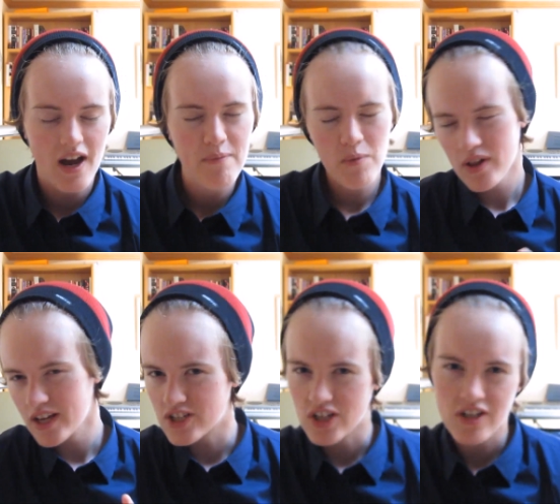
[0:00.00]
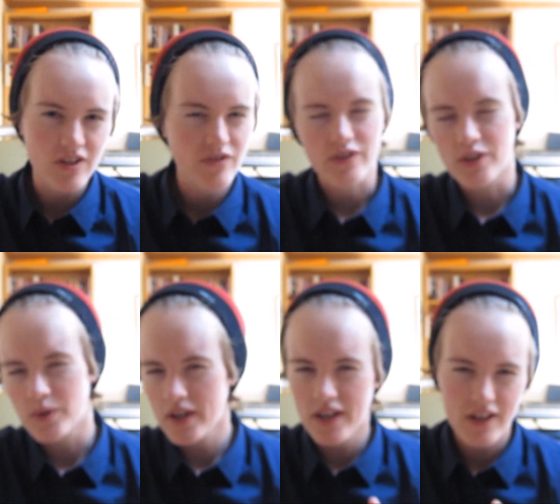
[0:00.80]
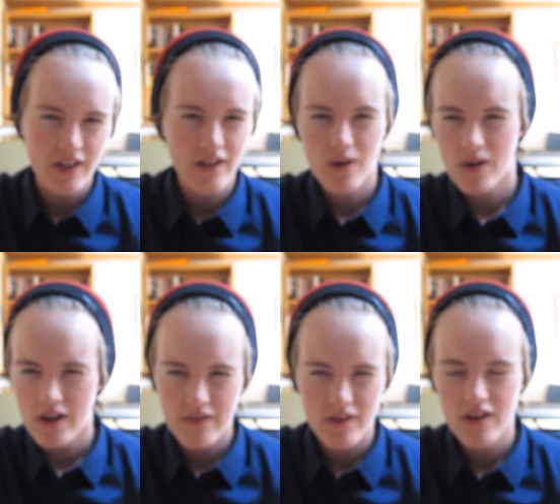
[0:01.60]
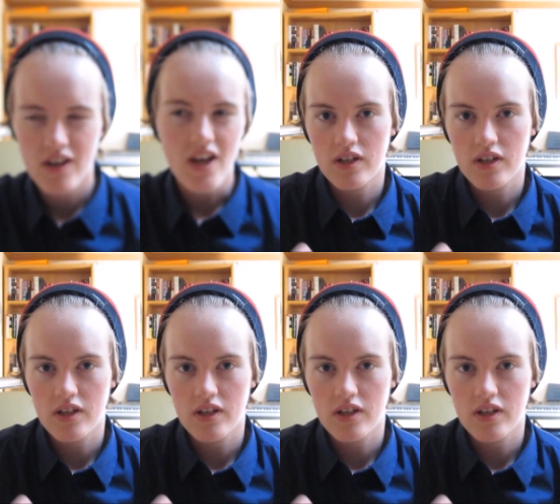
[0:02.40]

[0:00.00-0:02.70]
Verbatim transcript: I'm more like gender fluid or whatever.